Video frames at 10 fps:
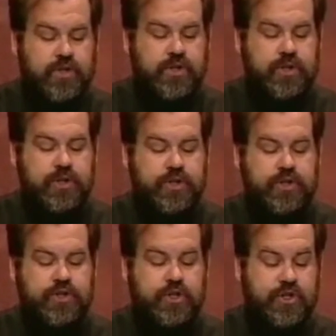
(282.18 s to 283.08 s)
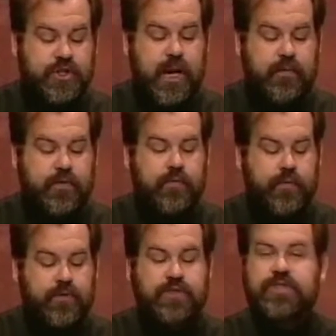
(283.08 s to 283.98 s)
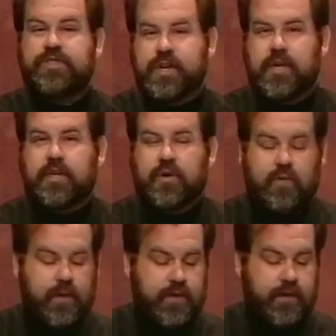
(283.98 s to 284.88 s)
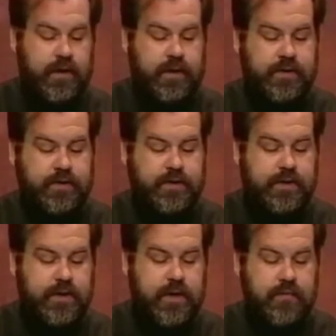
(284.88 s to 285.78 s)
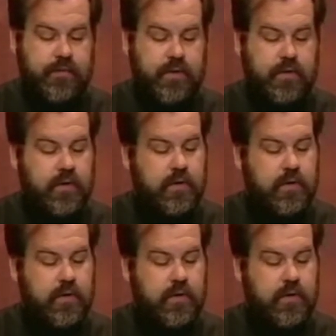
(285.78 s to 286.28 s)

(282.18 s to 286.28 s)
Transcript: which is just after 1st and 2nd Corinthians, if,